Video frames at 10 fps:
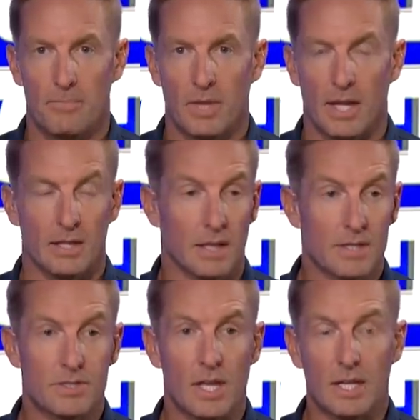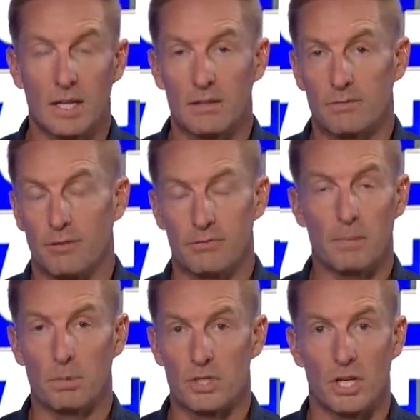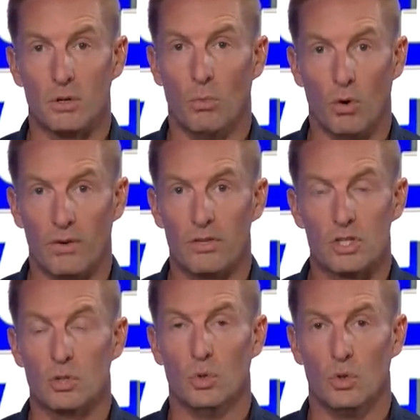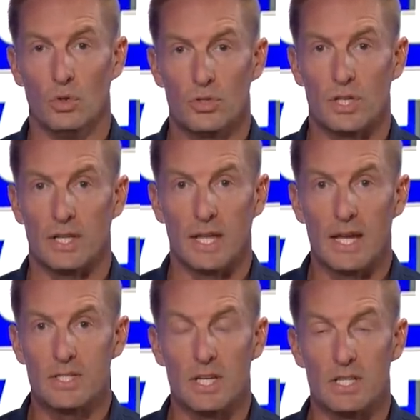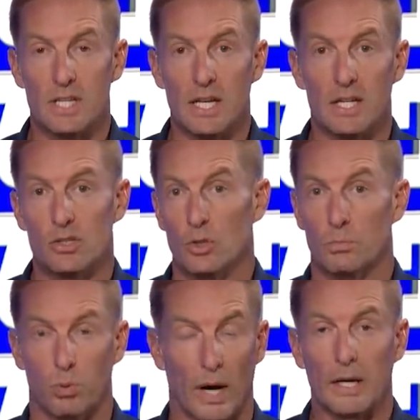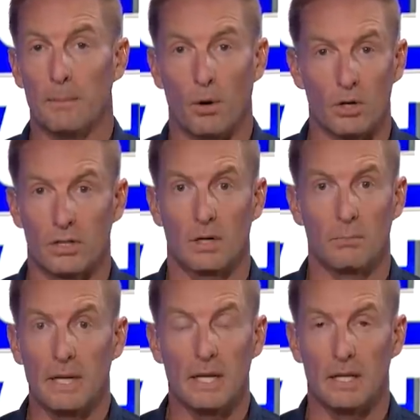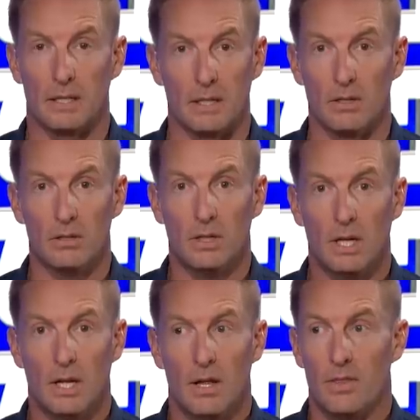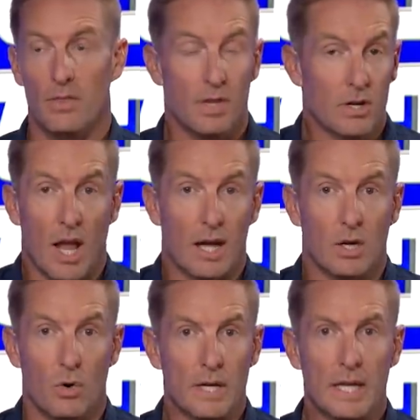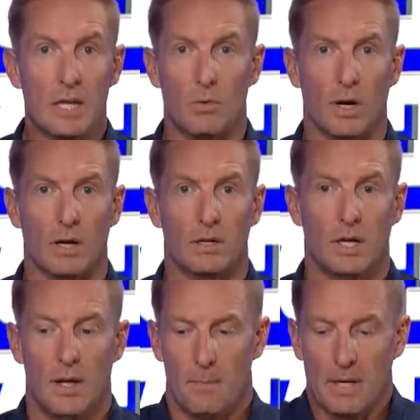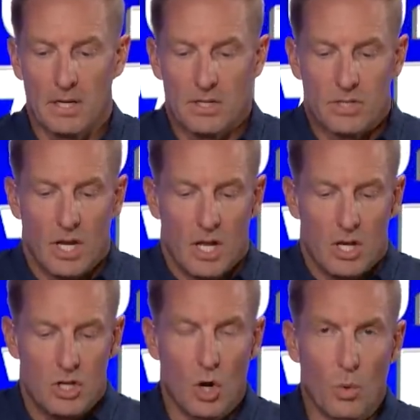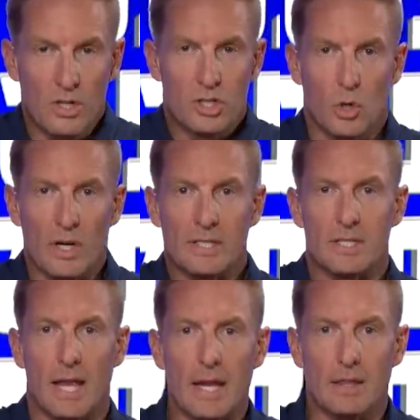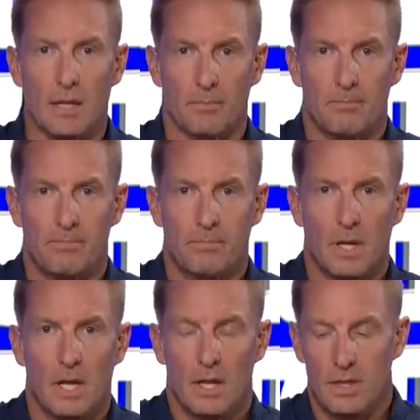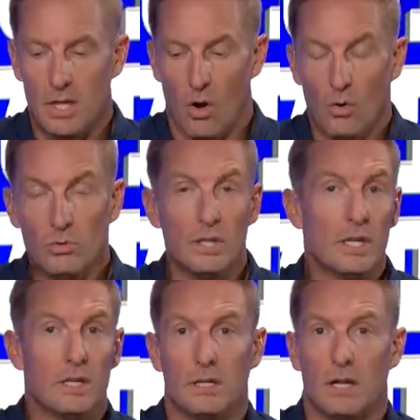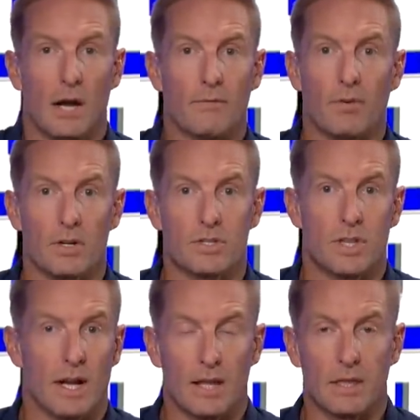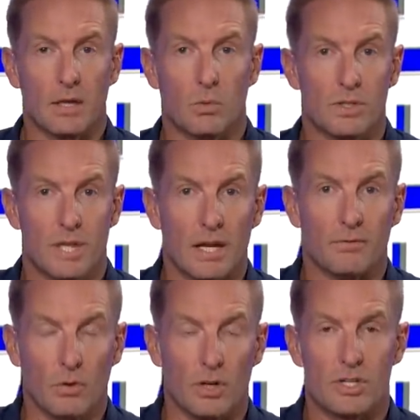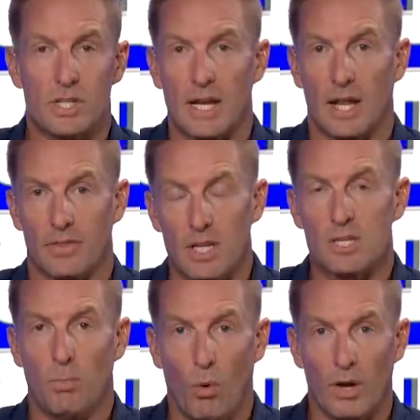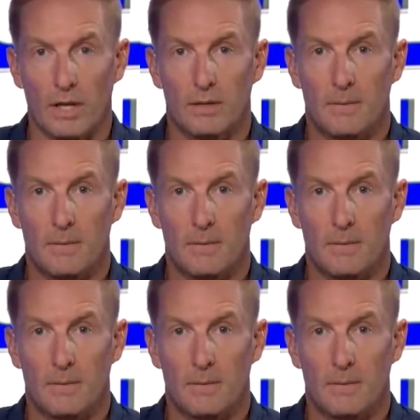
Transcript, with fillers: Unless they get 50% or more of the schools in the ACC to break apart their media deal, then they're not going anywhere, because no one's going to take them. The only conference that I think would take Florida State at this point